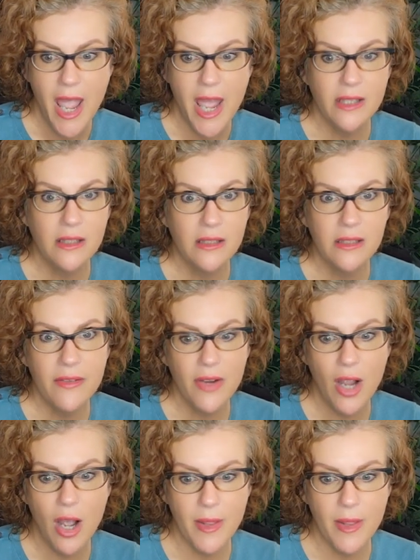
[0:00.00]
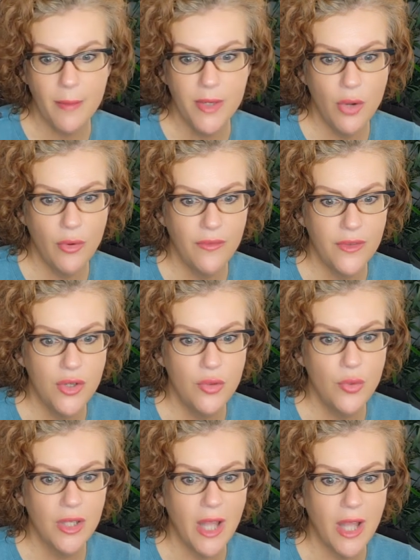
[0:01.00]
And leave a comment. Let me know if
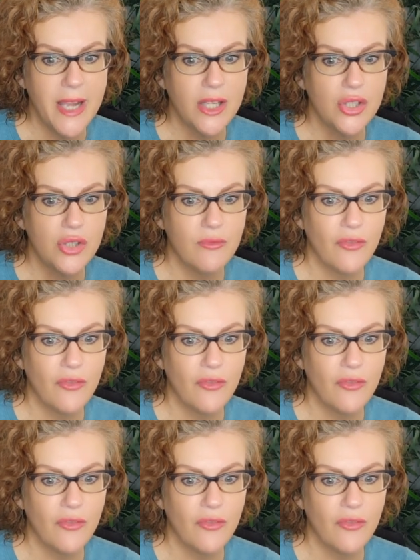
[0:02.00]
you would like